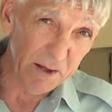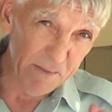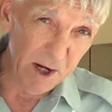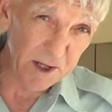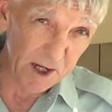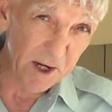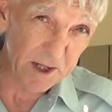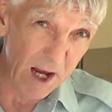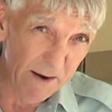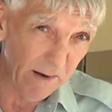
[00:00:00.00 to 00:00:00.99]
the
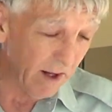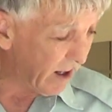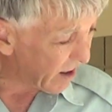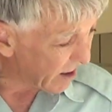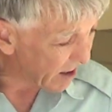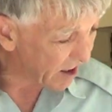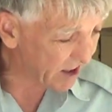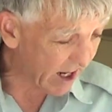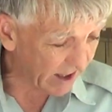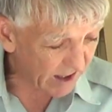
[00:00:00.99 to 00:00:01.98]
PC7 is
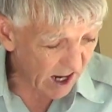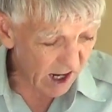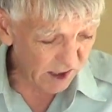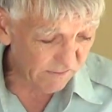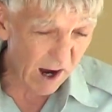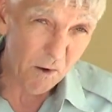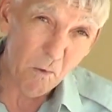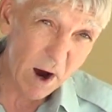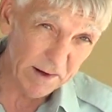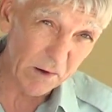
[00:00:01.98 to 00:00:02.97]
that you've got
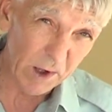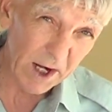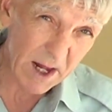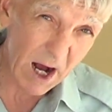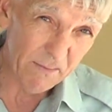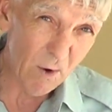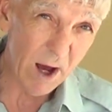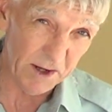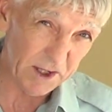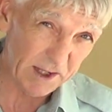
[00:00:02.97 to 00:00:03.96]
water cleanup
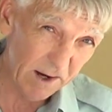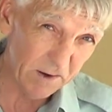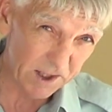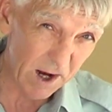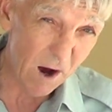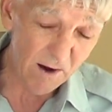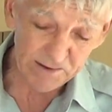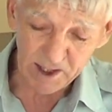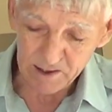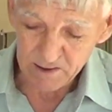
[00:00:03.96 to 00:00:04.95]
while it's still soft.